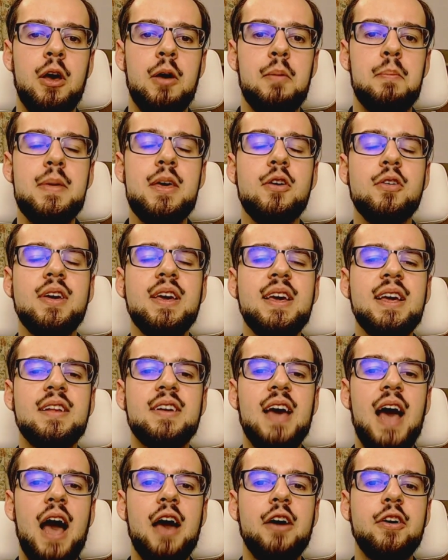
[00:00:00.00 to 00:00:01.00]
Miyuki and
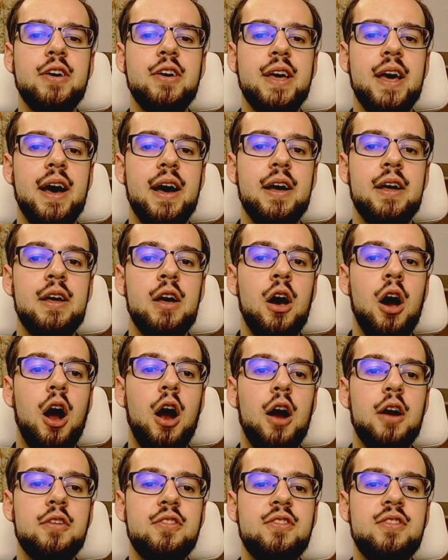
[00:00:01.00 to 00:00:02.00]
Kaguya
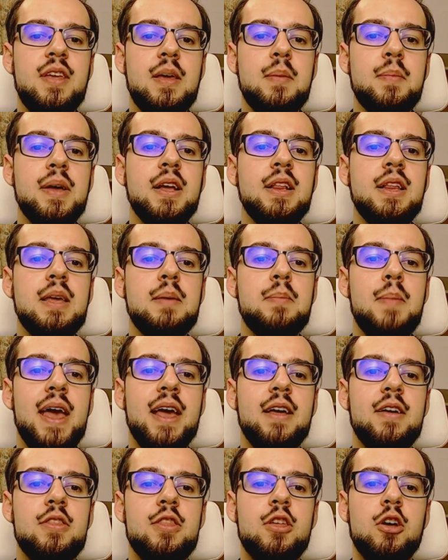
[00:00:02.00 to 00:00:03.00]
are seemingly
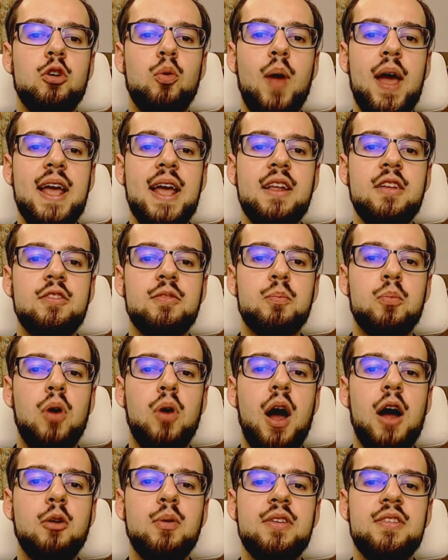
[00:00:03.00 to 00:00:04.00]
making the greatest
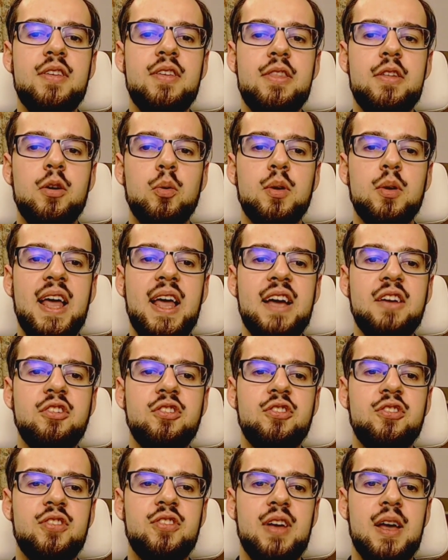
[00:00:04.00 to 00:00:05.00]
progress in their
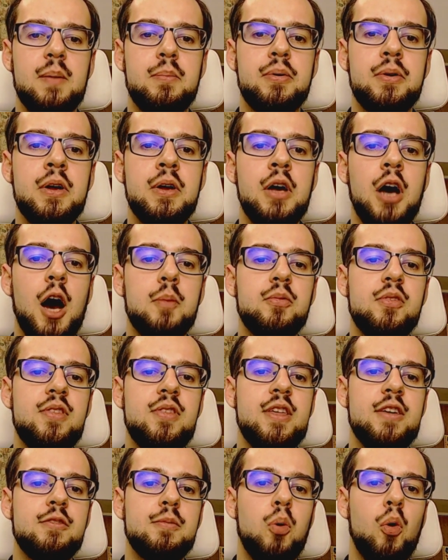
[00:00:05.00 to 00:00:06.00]
relationship up to
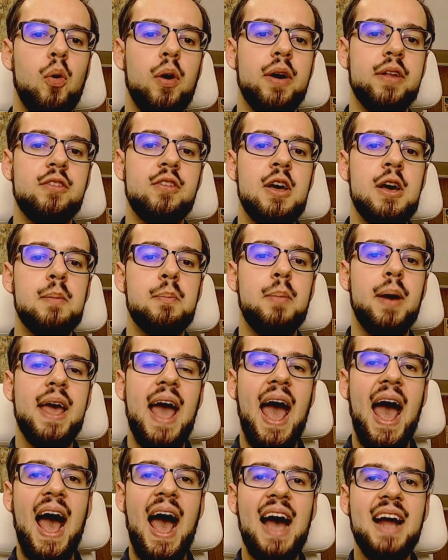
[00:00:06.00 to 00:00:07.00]
this point
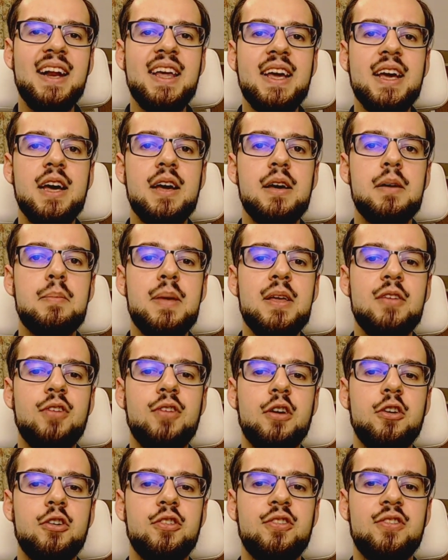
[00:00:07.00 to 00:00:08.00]
by adding a
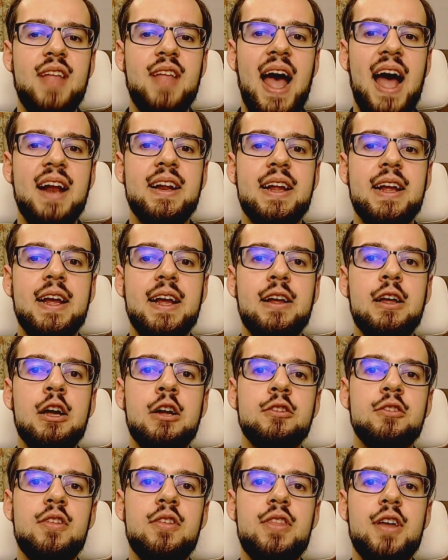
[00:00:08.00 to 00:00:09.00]
misunderstanding
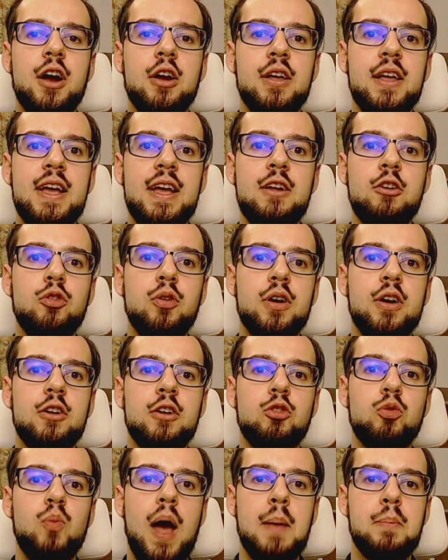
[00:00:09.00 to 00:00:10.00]
to their
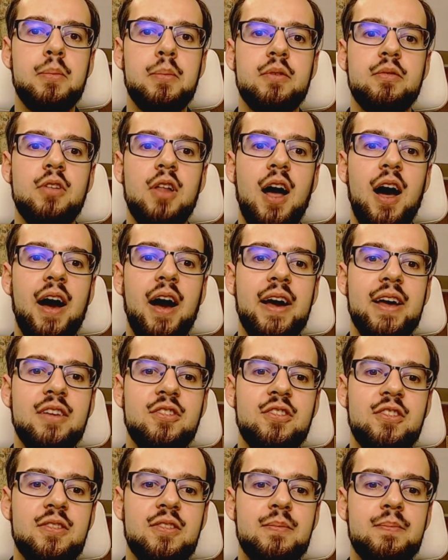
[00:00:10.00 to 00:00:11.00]
intricate web of
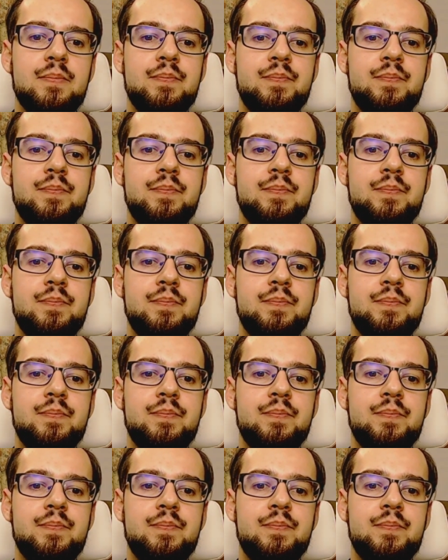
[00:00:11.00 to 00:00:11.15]
lies.